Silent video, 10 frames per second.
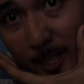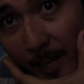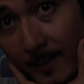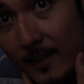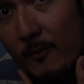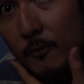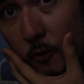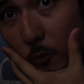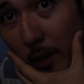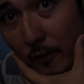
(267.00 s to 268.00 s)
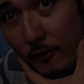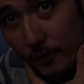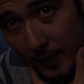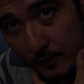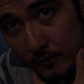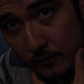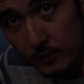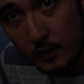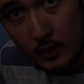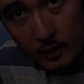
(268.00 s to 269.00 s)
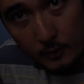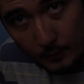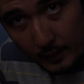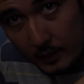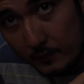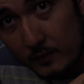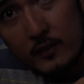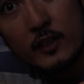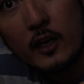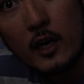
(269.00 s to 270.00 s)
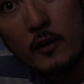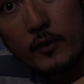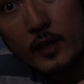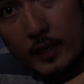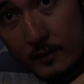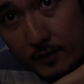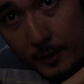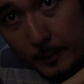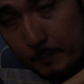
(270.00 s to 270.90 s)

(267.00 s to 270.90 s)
except for my face. You can't even see the coffee, it's here.